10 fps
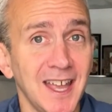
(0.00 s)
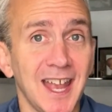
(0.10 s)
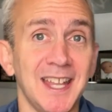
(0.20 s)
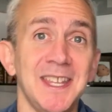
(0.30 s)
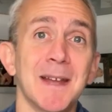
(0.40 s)

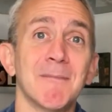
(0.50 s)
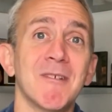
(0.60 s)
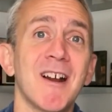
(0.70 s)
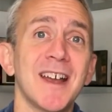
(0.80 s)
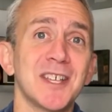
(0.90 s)
and the
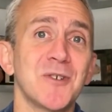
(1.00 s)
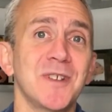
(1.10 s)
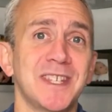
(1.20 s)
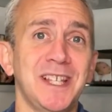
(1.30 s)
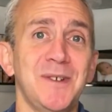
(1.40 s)
MRI is
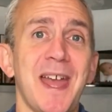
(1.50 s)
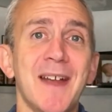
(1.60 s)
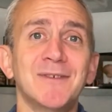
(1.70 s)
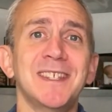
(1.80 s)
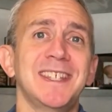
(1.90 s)
going to tell you
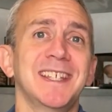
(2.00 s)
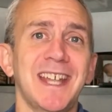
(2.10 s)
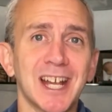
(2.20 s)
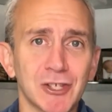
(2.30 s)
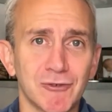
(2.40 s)
everything an
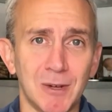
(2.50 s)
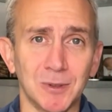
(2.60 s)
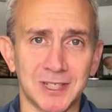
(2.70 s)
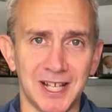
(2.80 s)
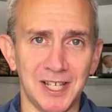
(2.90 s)
X-ray
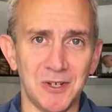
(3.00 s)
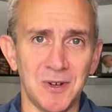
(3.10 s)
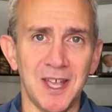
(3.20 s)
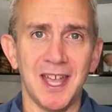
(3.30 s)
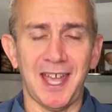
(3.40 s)
will tell
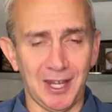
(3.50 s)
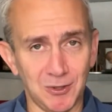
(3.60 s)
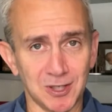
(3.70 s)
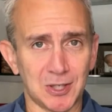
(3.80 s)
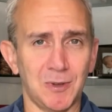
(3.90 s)
you, and
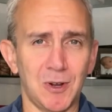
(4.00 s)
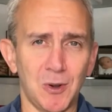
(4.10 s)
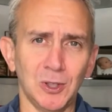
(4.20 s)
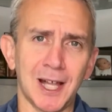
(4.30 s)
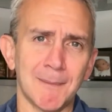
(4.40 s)
also a
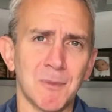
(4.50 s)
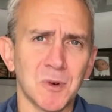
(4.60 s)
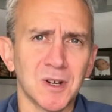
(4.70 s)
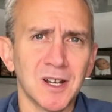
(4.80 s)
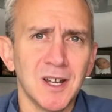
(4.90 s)
whole lot
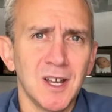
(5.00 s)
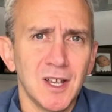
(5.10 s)
more.